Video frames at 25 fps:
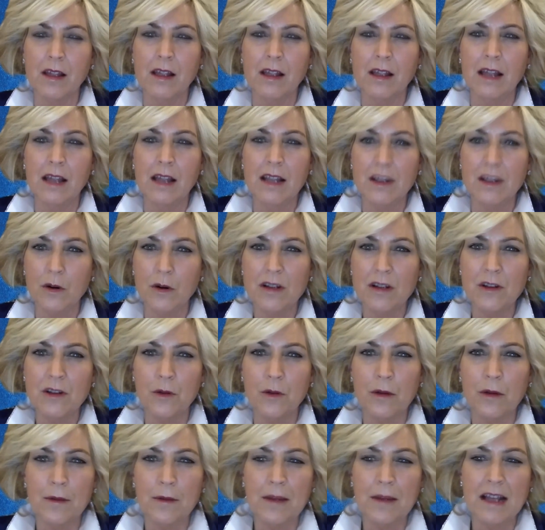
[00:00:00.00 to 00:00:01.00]
As always, our
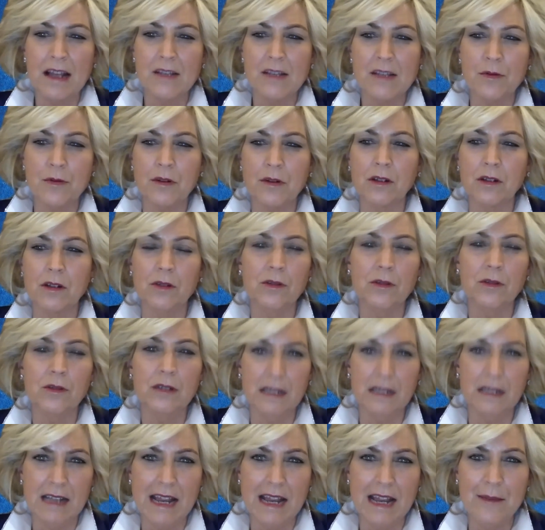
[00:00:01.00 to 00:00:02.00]
webcast will conclude
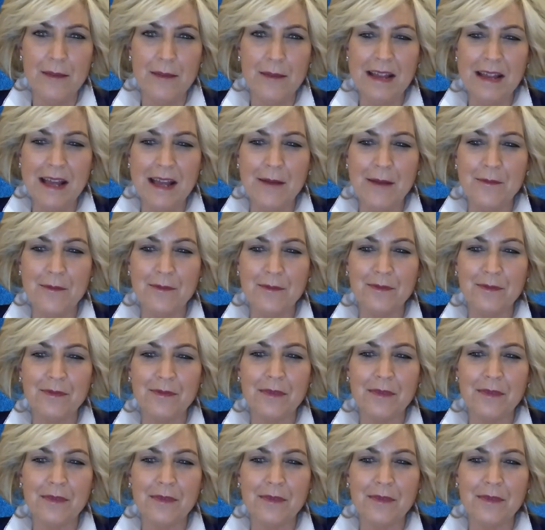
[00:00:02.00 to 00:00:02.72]
at 8 p.m.